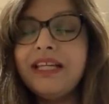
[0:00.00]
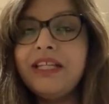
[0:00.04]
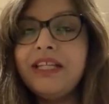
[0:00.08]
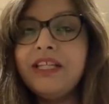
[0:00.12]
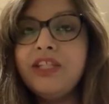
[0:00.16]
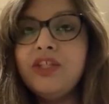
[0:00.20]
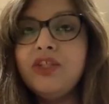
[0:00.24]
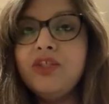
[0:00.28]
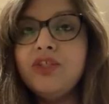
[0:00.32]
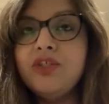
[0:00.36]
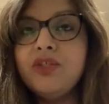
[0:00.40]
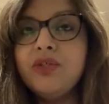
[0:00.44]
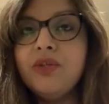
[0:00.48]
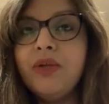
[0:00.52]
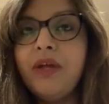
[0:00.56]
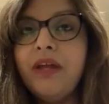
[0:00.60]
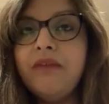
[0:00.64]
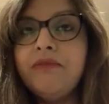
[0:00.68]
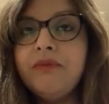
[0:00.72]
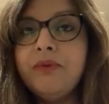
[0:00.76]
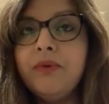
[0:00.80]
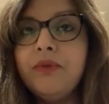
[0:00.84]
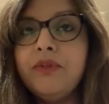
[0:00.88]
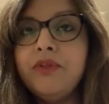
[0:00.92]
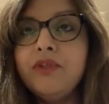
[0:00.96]
Thank you to
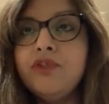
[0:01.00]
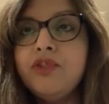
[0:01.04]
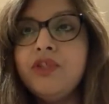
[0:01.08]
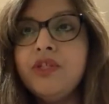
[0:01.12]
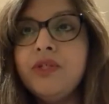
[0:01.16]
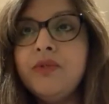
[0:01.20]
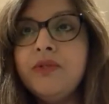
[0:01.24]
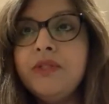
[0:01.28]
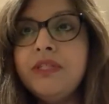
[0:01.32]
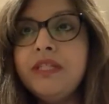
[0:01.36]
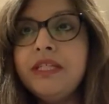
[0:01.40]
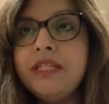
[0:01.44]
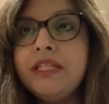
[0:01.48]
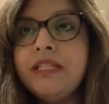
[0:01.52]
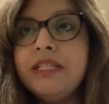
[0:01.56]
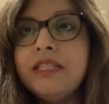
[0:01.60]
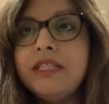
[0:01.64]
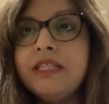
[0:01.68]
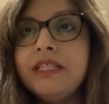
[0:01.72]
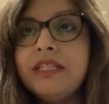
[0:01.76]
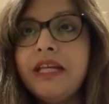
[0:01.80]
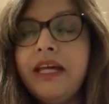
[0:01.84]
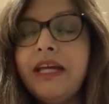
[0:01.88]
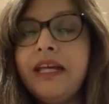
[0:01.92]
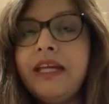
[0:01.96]
everyone who tuned in
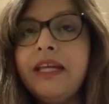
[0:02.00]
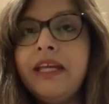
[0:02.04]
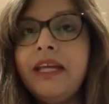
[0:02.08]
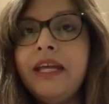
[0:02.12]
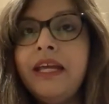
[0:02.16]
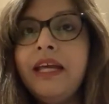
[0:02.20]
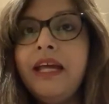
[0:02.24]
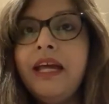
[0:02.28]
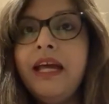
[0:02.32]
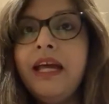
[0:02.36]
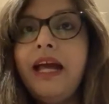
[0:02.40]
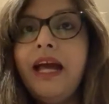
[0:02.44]
today.